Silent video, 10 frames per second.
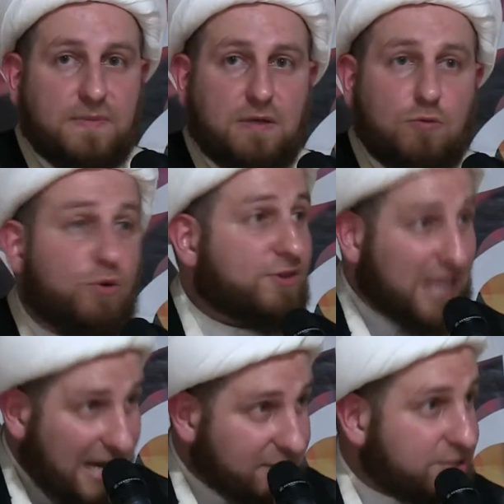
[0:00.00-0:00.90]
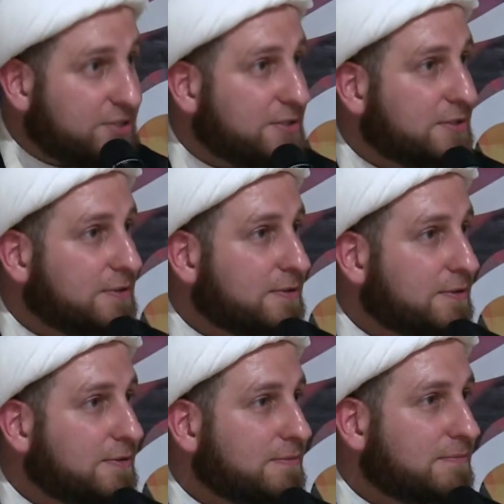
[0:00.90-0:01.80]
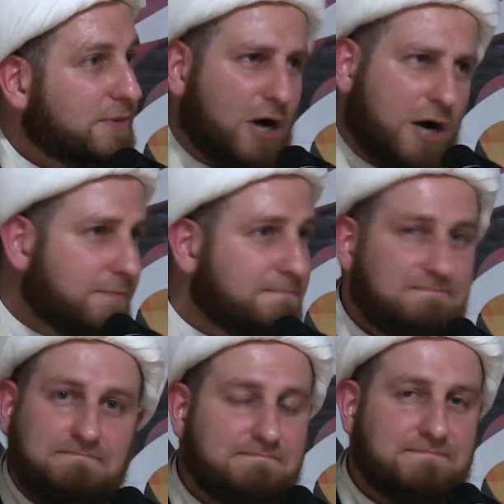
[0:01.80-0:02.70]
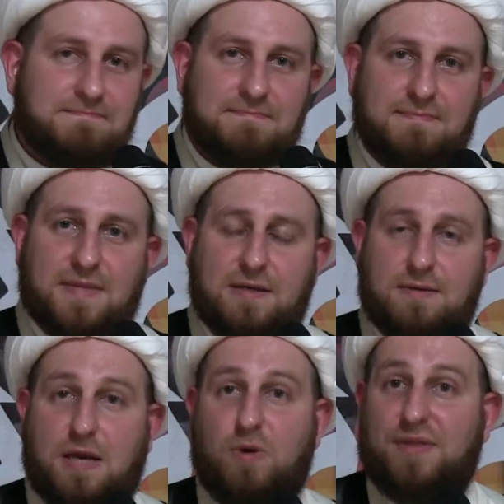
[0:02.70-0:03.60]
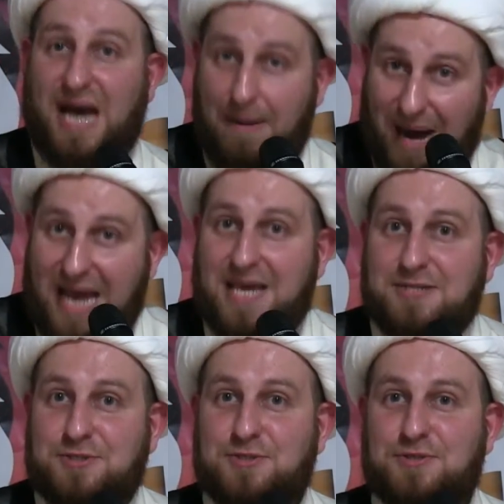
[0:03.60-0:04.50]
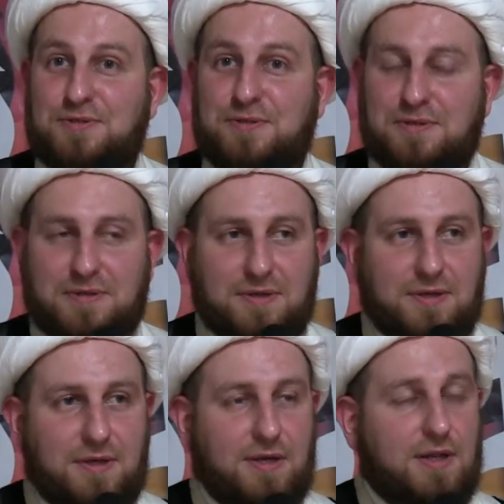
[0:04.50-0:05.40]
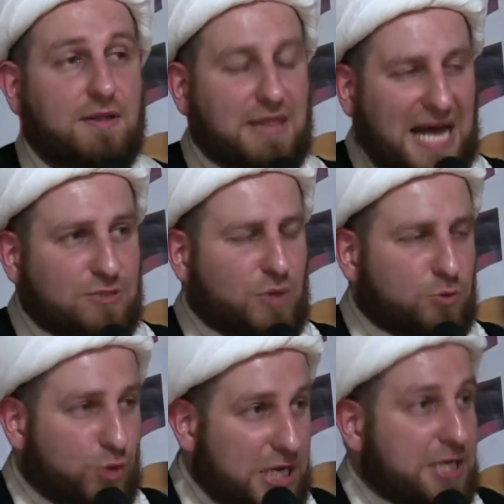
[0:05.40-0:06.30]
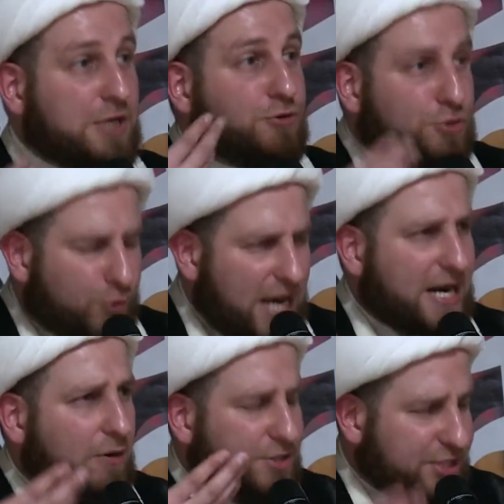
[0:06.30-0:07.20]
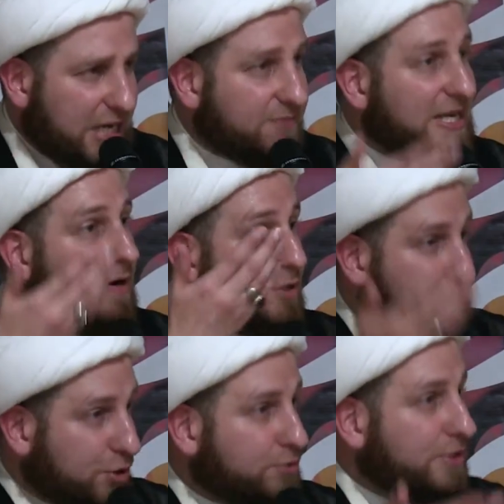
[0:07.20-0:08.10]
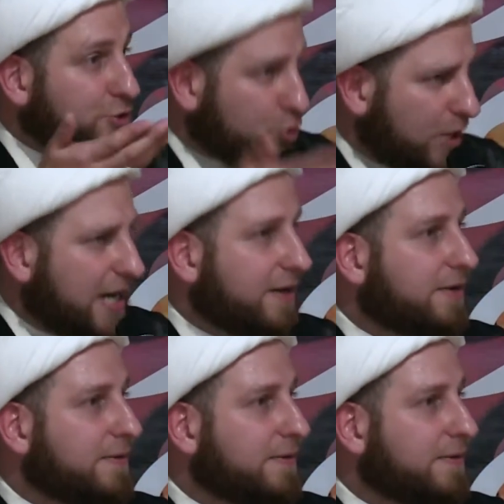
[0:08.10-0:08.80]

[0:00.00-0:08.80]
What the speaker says: With tights? No. They wear the abayas. That's what we need to train ourselves and our children to wear.